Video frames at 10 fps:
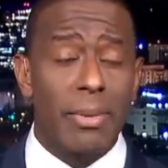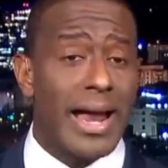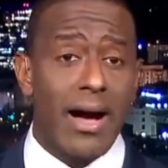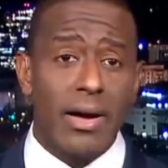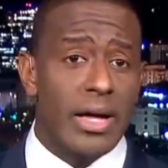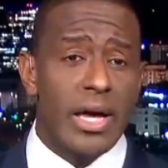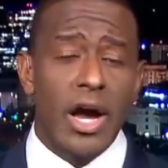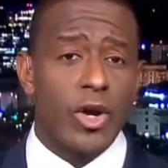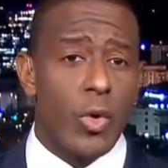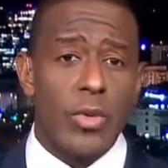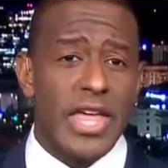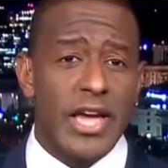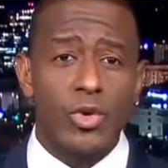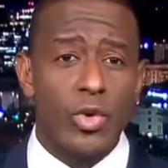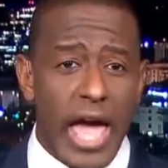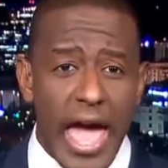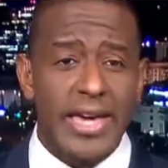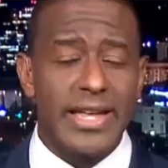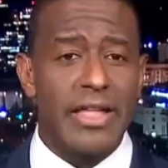But I'll agree with Andrew Yang,